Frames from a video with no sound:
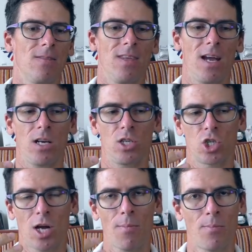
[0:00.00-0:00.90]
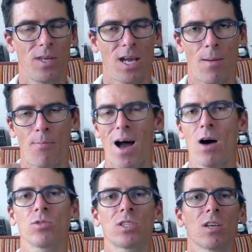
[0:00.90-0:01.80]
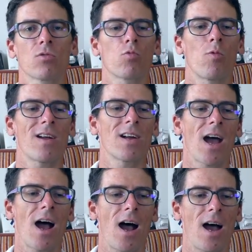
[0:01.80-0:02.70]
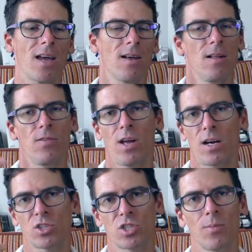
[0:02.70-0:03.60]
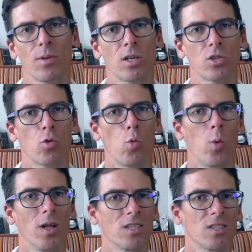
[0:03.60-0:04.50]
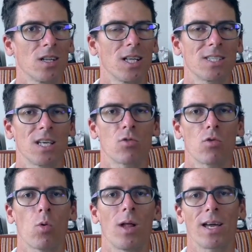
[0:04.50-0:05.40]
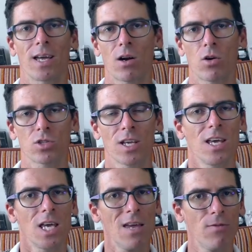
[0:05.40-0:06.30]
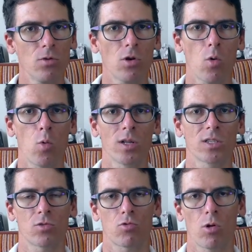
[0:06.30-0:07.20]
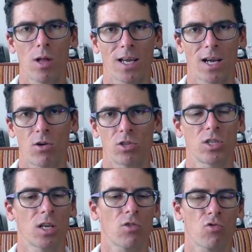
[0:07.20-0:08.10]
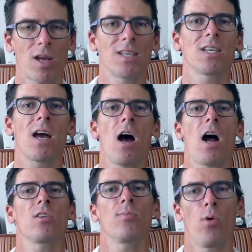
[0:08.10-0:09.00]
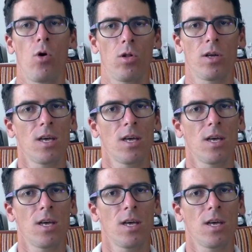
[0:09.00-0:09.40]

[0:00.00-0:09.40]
They are jump, they are bouncing very high. They are similar to Wilson, let's say Roland Garros. If you know Wilson Roland Garros, crazy hard ball,